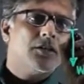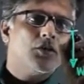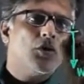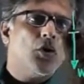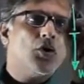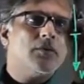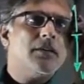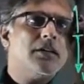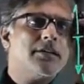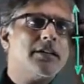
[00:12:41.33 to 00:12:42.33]

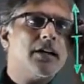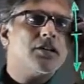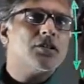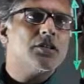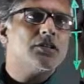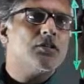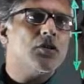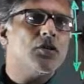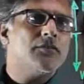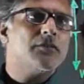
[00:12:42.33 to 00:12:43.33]
Normal reaction
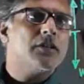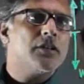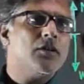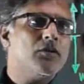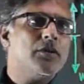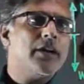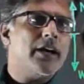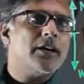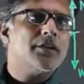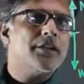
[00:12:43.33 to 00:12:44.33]
of the ground
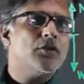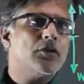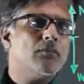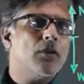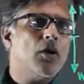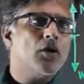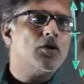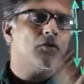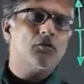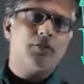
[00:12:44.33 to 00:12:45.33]
acting on the
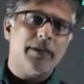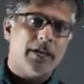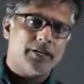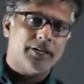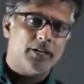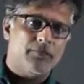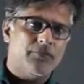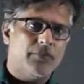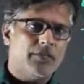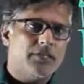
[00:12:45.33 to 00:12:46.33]
block would be acting
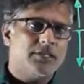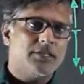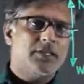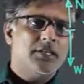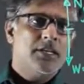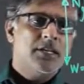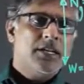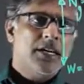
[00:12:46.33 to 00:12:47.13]
upwards.